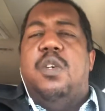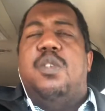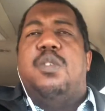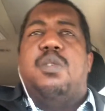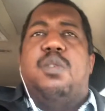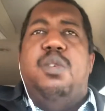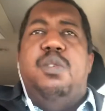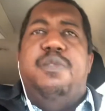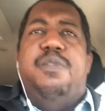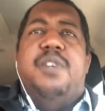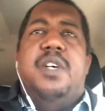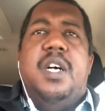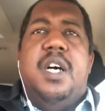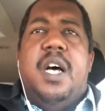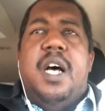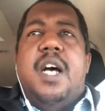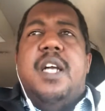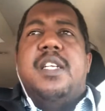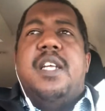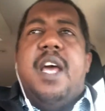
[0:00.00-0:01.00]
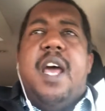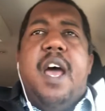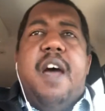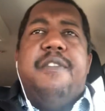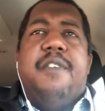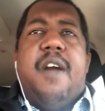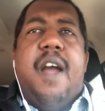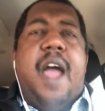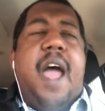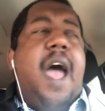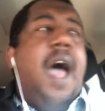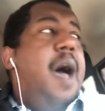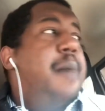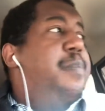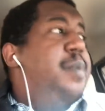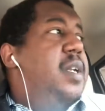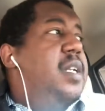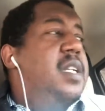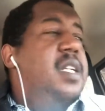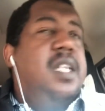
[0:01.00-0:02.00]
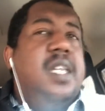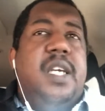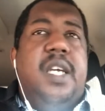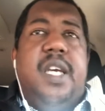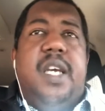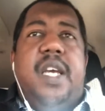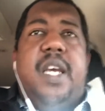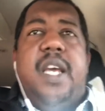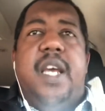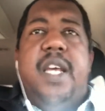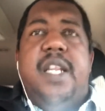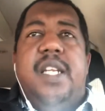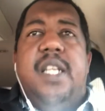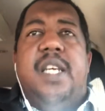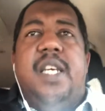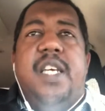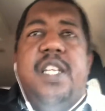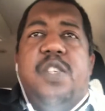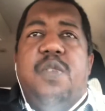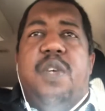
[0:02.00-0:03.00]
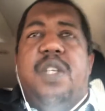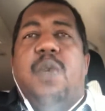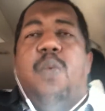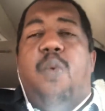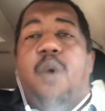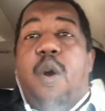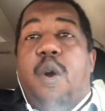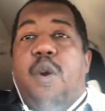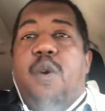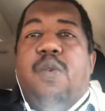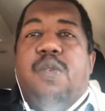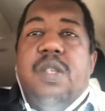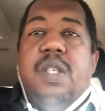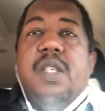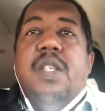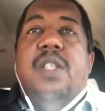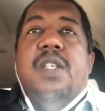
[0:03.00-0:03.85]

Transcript: truth to ever happen in the history of the world.